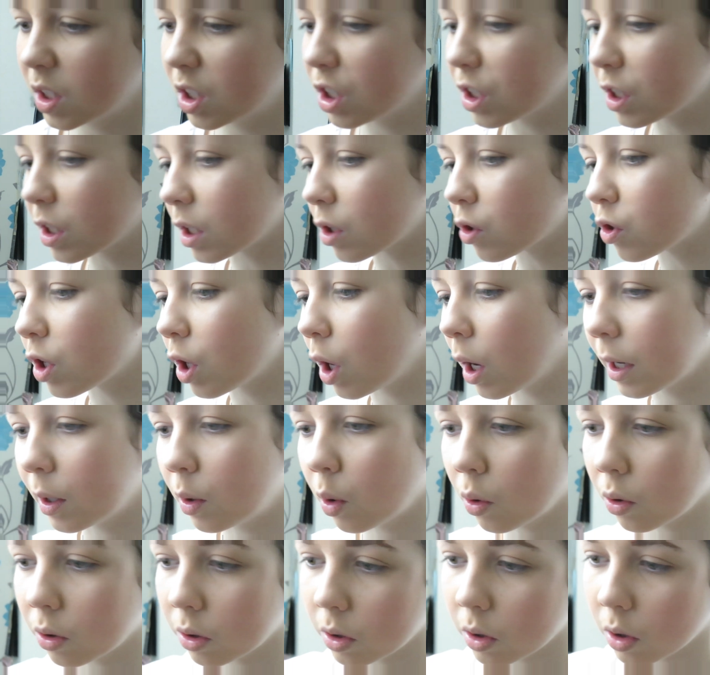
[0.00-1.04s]
She's literally like
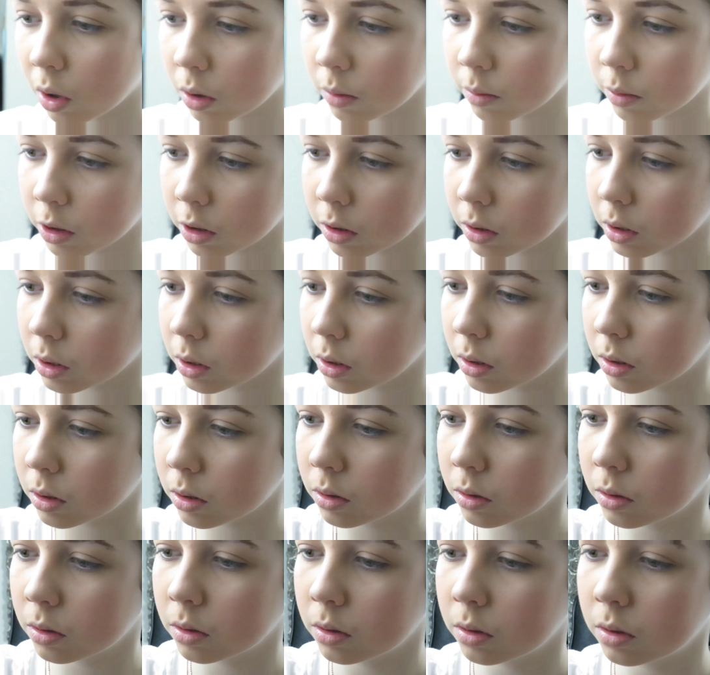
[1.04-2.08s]
got no brushes.
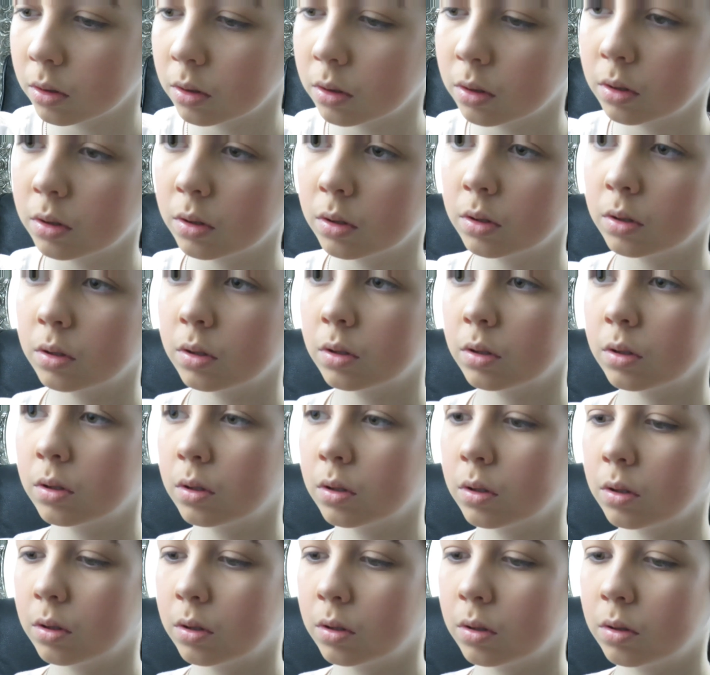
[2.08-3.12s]
I'm
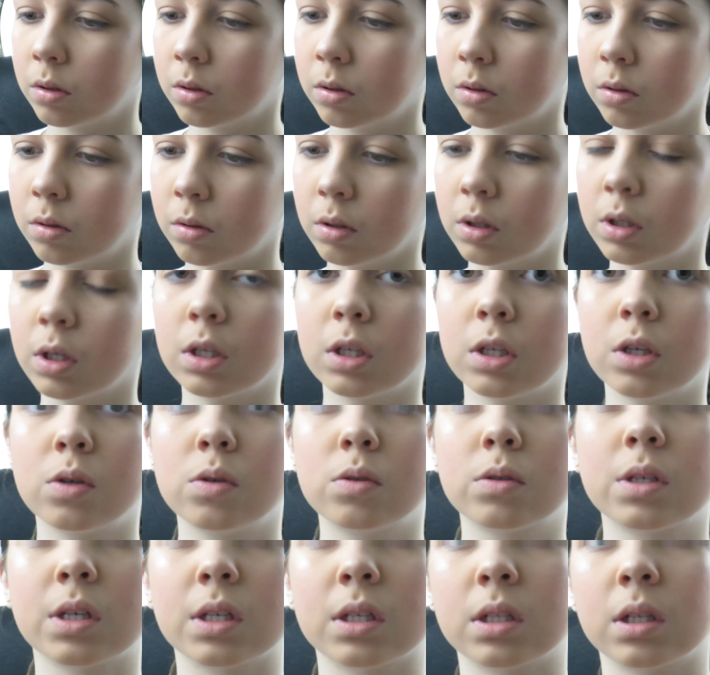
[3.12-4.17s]
going to
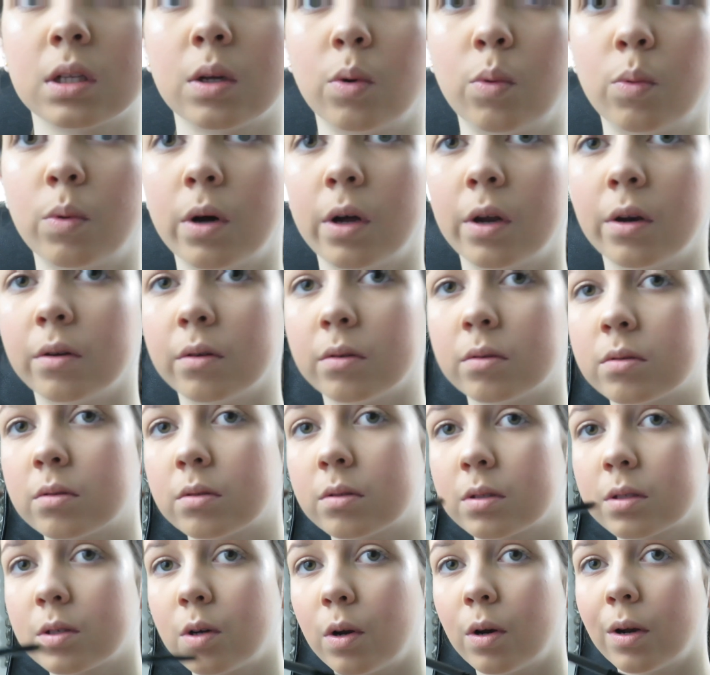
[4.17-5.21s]
use this little one.
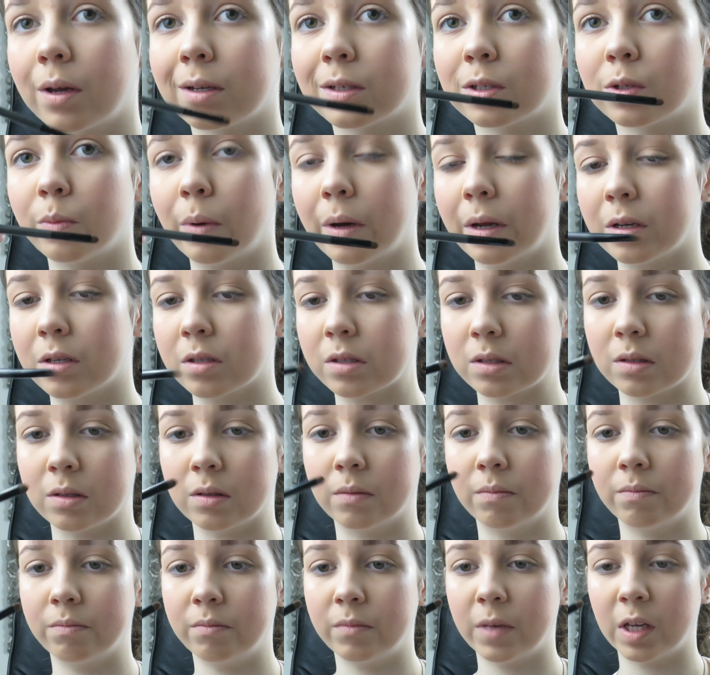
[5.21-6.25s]
It's got like two ends
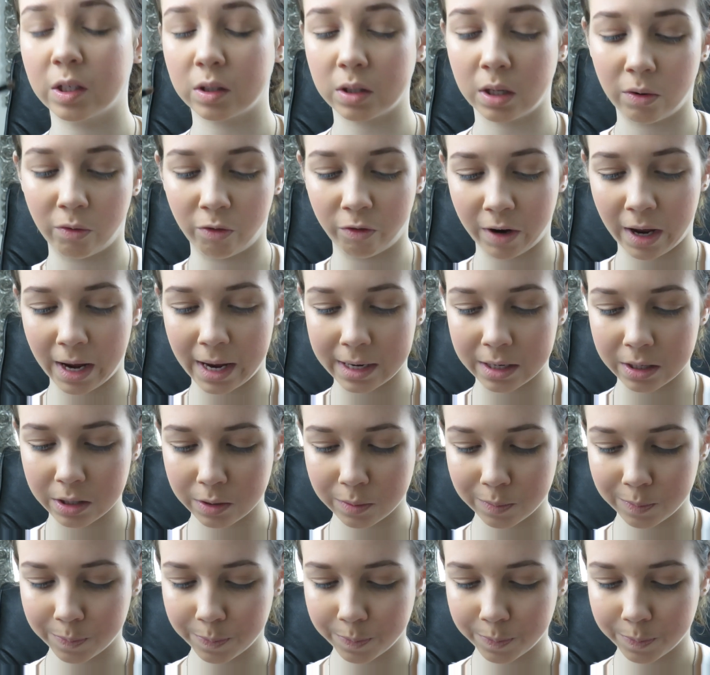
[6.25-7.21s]
and there's a little flat end.